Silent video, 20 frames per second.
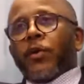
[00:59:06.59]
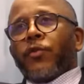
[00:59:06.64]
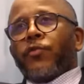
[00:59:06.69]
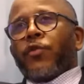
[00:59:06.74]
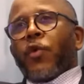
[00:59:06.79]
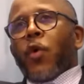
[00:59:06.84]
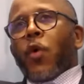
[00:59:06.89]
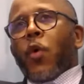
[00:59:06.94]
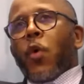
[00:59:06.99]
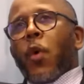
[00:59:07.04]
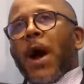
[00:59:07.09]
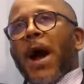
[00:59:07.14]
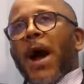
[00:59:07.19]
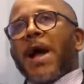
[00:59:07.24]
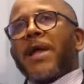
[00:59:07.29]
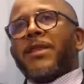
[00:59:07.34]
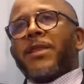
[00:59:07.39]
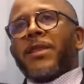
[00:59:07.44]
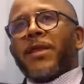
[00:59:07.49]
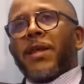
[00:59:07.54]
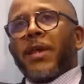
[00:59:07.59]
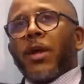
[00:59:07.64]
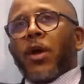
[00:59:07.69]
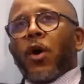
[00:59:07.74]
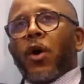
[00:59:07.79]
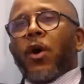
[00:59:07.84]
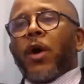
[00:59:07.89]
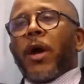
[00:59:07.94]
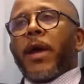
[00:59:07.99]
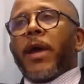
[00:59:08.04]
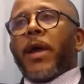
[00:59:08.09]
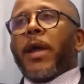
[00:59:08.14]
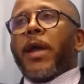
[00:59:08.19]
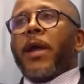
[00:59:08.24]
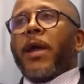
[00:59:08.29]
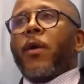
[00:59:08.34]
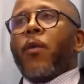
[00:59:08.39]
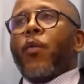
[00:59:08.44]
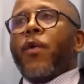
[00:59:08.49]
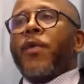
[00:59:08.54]
So I think
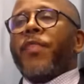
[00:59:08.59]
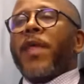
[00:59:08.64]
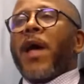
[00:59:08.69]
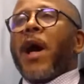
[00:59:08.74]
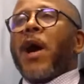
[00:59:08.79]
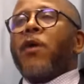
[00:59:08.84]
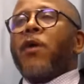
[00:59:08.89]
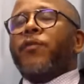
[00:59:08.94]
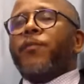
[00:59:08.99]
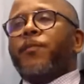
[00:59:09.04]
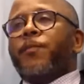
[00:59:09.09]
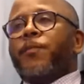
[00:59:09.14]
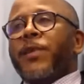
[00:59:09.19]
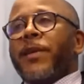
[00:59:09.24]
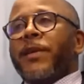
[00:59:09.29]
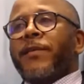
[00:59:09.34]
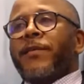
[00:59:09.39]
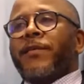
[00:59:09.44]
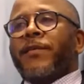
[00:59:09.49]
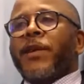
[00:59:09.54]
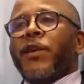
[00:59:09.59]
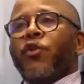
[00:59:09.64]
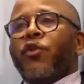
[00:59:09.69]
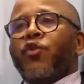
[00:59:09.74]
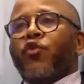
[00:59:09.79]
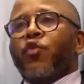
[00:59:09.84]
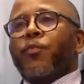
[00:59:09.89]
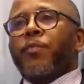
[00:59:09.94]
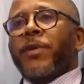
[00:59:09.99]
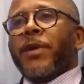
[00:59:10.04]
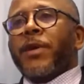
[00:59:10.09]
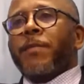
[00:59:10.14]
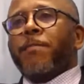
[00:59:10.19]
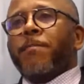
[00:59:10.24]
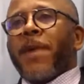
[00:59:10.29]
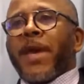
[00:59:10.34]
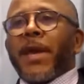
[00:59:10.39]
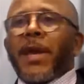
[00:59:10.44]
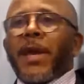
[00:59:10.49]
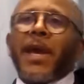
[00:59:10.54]
without being seen to be
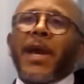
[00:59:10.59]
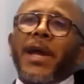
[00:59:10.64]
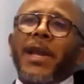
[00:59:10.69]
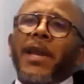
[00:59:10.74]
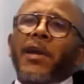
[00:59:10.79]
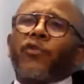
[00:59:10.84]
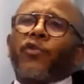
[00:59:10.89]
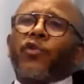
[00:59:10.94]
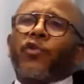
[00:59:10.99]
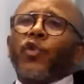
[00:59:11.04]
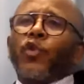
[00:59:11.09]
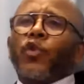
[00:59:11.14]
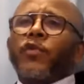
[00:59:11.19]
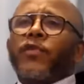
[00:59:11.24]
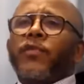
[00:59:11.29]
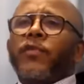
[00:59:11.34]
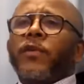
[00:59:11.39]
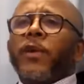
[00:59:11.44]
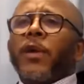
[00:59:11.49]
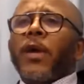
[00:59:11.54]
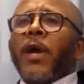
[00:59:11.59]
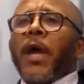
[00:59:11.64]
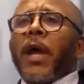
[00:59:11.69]
making an excuse,